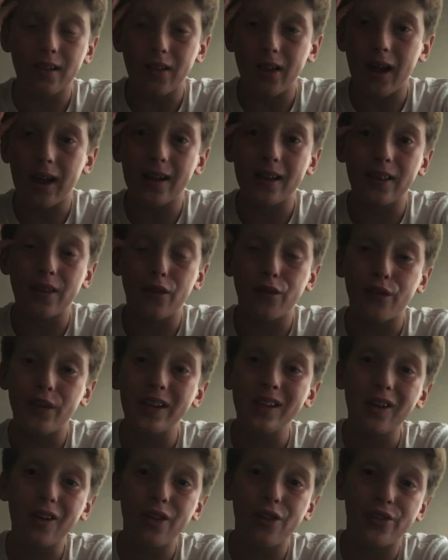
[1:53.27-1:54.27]
Like, the
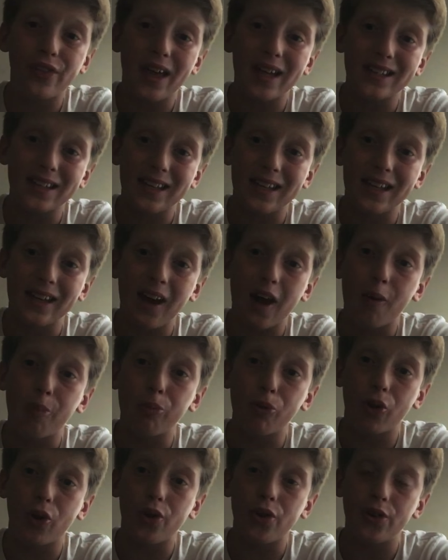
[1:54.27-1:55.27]
video that he
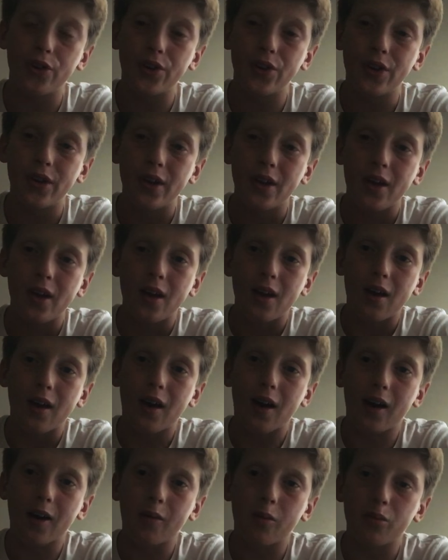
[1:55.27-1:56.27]
uploaded
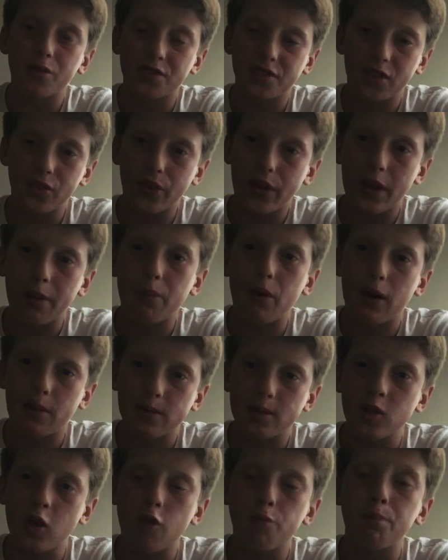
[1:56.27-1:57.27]
was deleted by
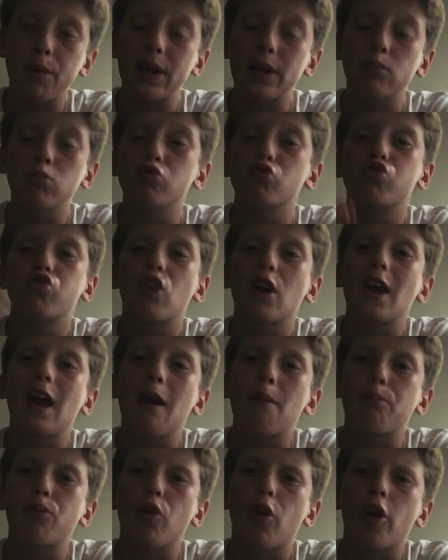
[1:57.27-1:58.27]
himself, but it was
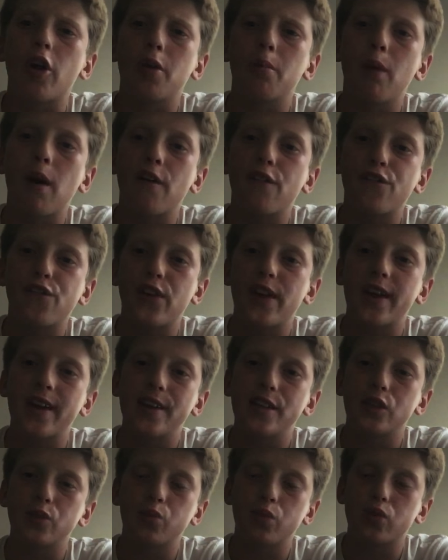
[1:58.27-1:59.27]
re-uploaded by
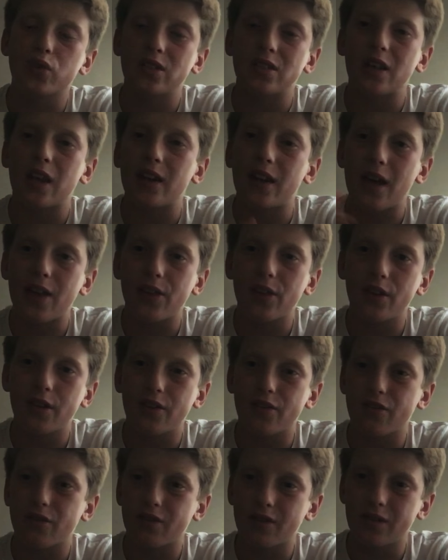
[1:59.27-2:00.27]
fans, which is
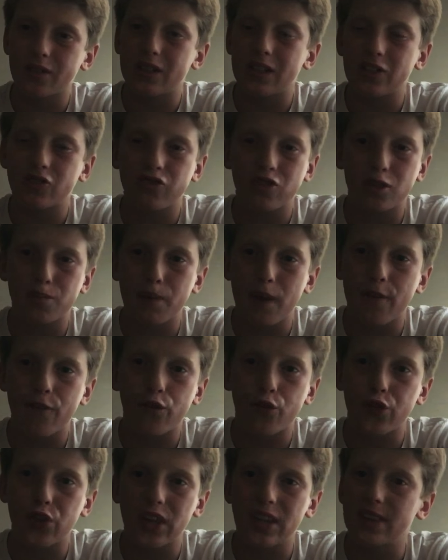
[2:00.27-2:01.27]
another
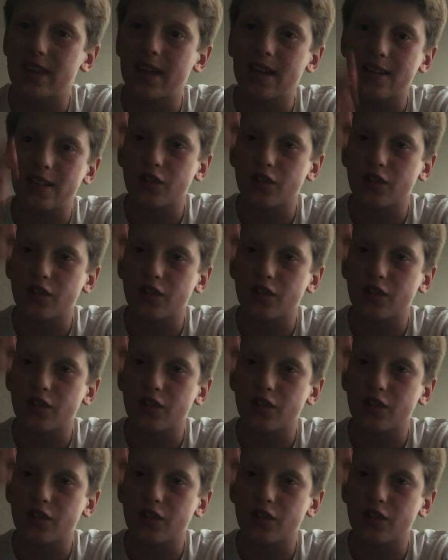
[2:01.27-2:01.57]
disrespectful thing that